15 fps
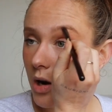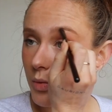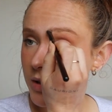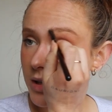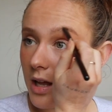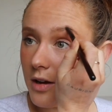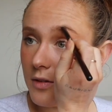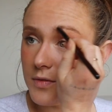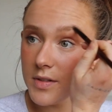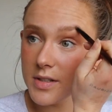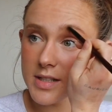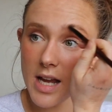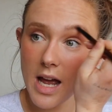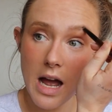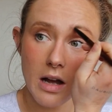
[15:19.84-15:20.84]
I would
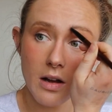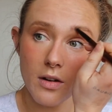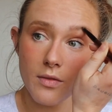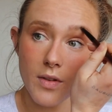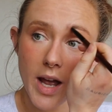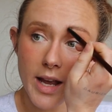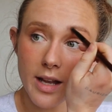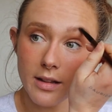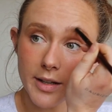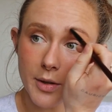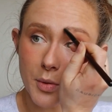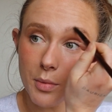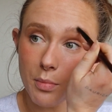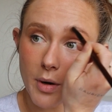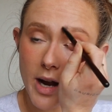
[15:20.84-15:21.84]
love to have a
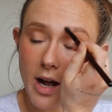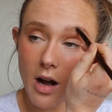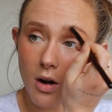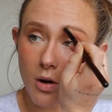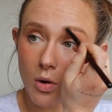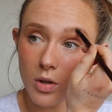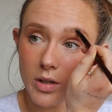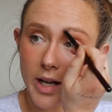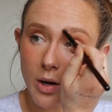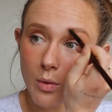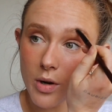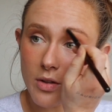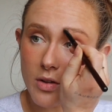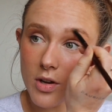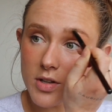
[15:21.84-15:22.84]
liquid brow or like
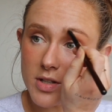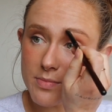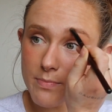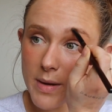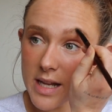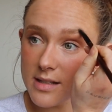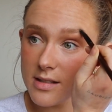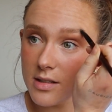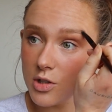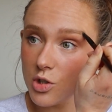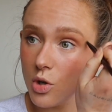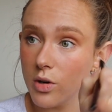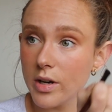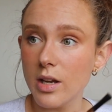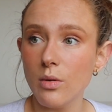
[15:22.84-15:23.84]
one of those pencil-y
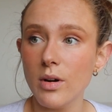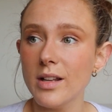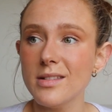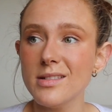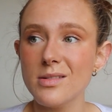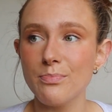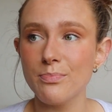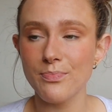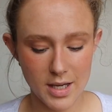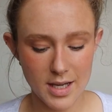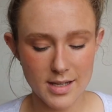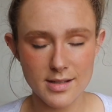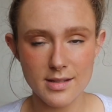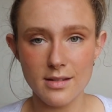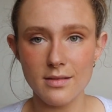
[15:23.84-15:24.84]
chalky ones
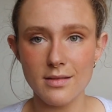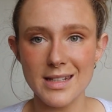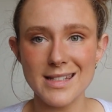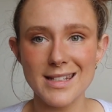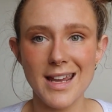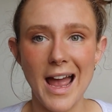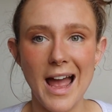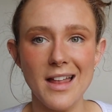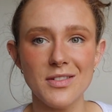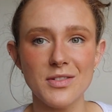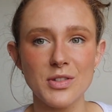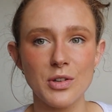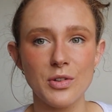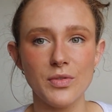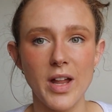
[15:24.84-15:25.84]
because this can
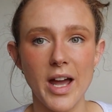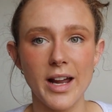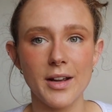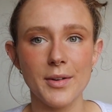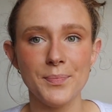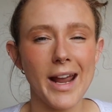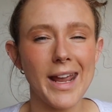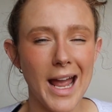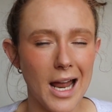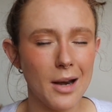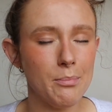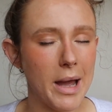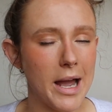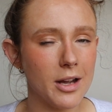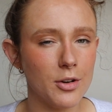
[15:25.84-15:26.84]
sort of like, I
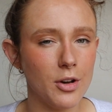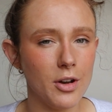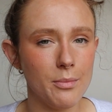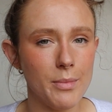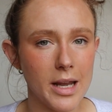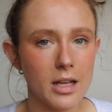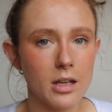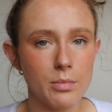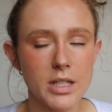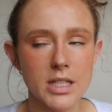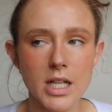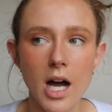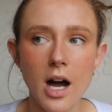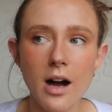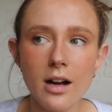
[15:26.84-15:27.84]
can pack it on and make it a bit
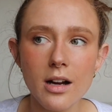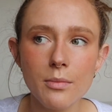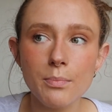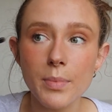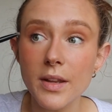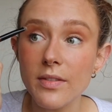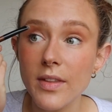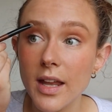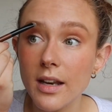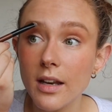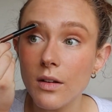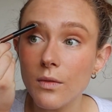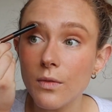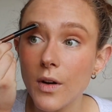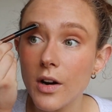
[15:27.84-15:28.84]
dark, but then
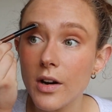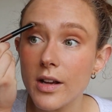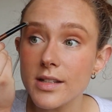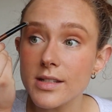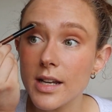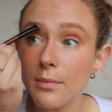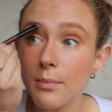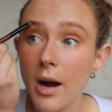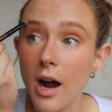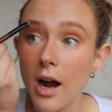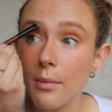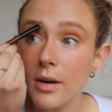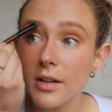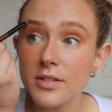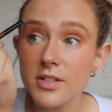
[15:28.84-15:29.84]
in photos like my
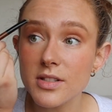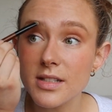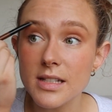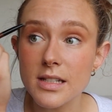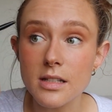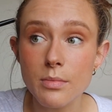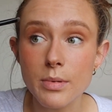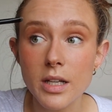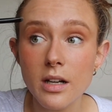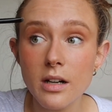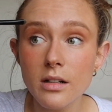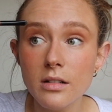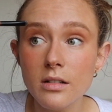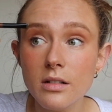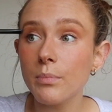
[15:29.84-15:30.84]
eyebrows just
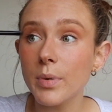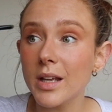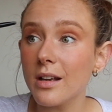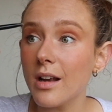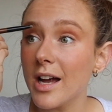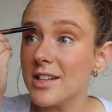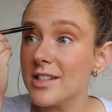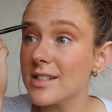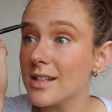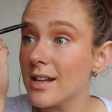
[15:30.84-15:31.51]
disappear. But I